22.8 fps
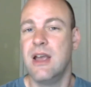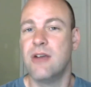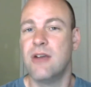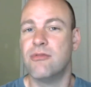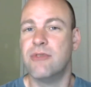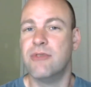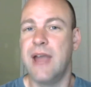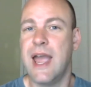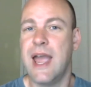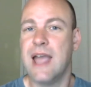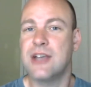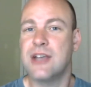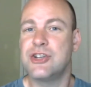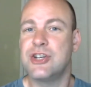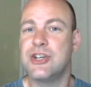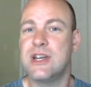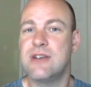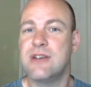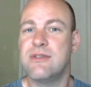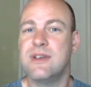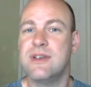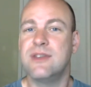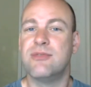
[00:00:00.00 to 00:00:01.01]

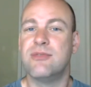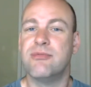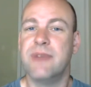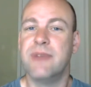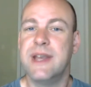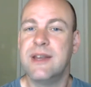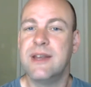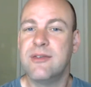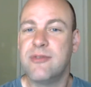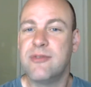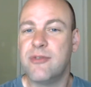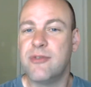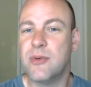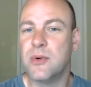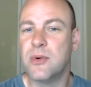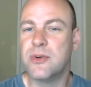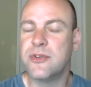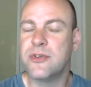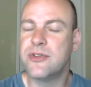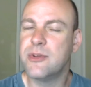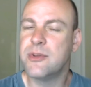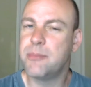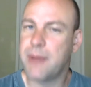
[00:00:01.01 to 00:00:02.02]
Reactionaries
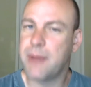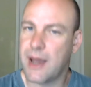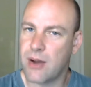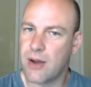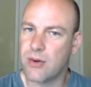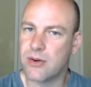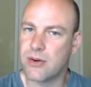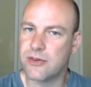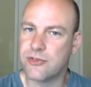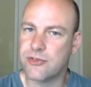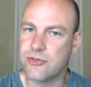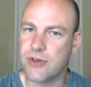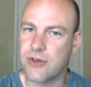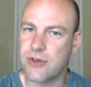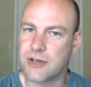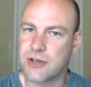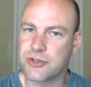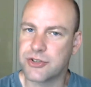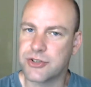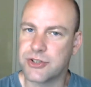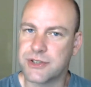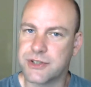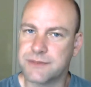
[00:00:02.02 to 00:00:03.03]
reinforce the power
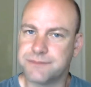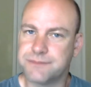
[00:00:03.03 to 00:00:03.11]
structure.